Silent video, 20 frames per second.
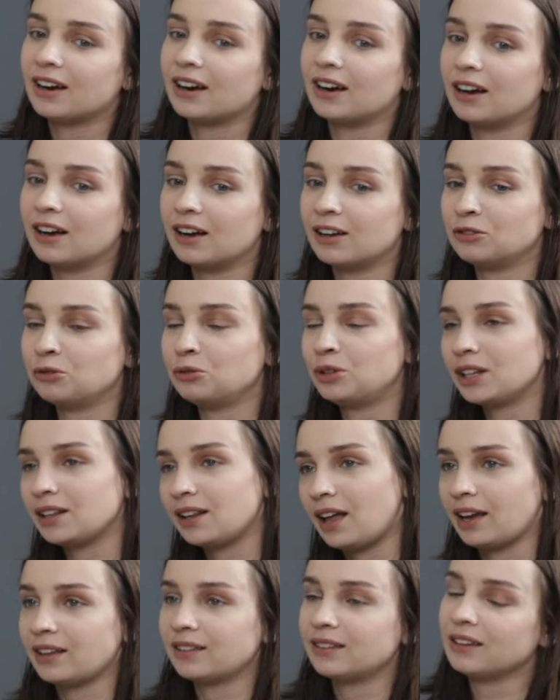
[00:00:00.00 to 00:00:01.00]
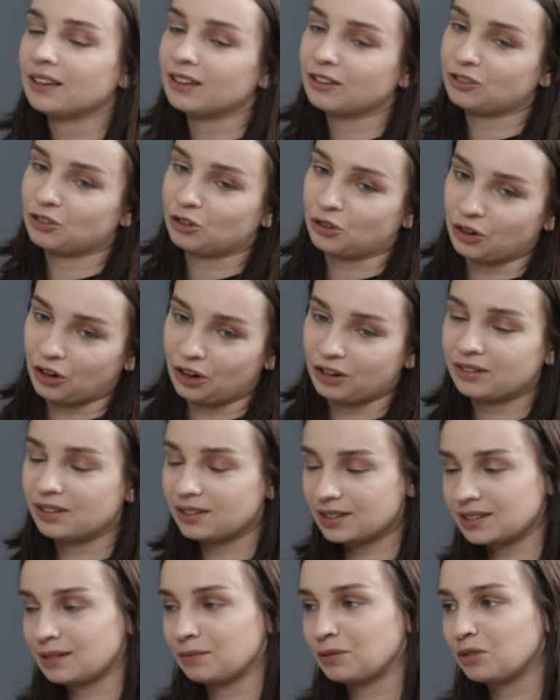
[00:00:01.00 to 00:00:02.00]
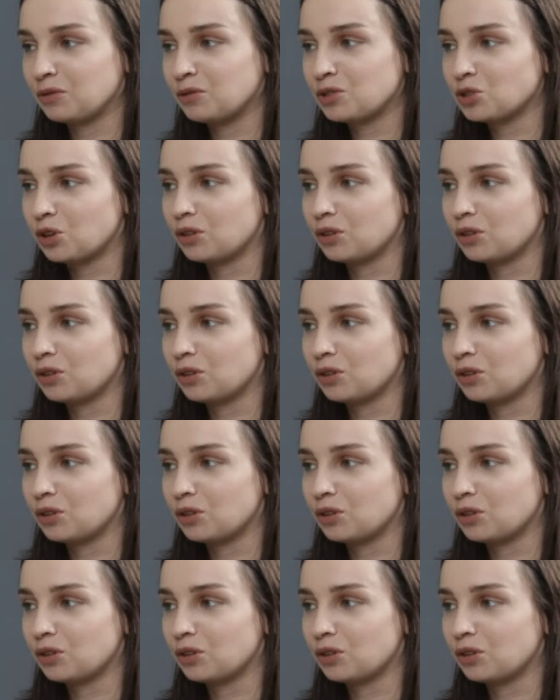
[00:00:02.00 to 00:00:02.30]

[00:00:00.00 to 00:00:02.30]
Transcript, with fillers: uh, do they like this or not, this is something which,